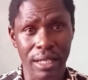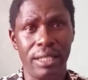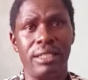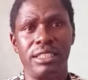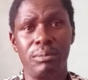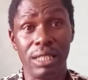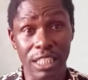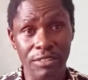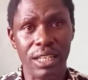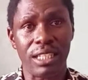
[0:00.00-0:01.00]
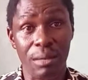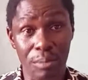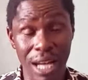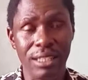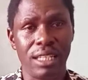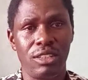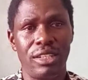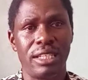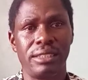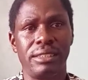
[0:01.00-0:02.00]
it is believed that among the
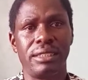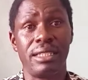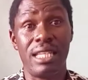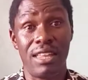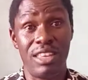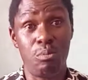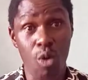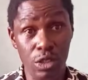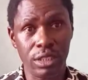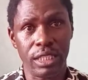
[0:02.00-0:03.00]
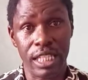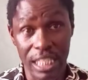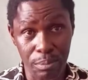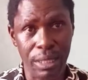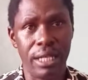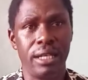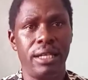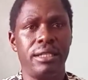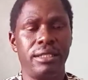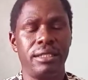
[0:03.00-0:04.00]
Luyas, they are the most
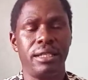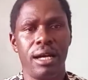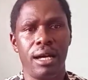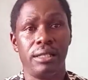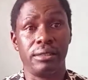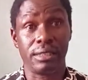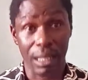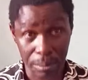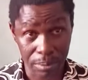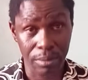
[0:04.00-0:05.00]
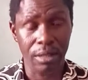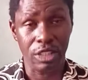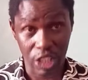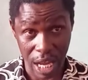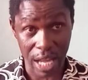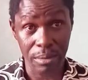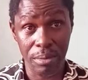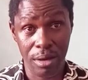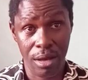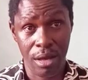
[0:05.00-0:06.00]
independent sub-tribe,
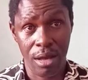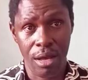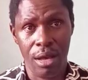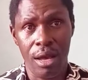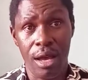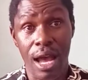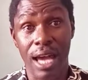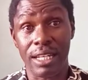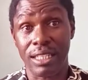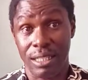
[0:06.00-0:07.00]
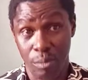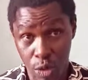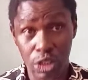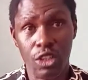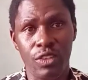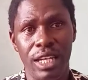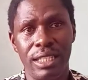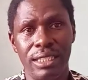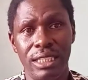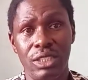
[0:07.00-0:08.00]
and most of their
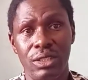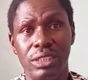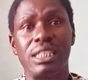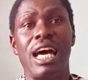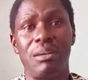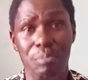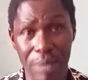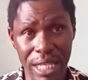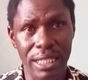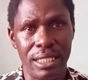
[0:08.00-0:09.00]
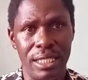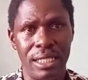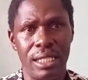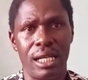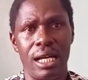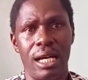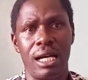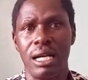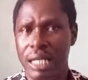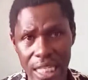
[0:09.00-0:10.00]
decisions are made
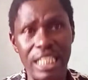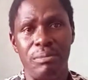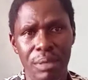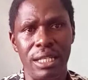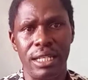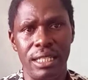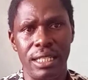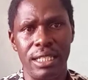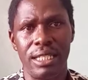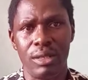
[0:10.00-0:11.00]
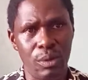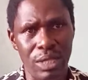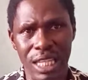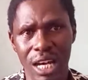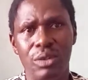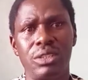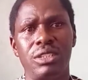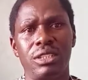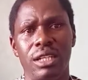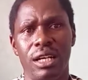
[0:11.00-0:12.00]
independently without,
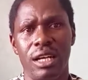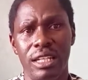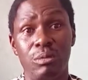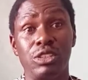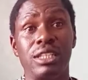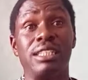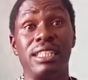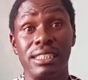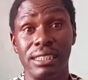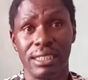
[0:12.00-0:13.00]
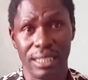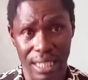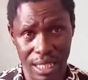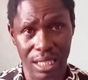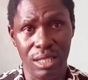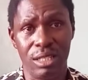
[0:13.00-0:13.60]
in most cases, they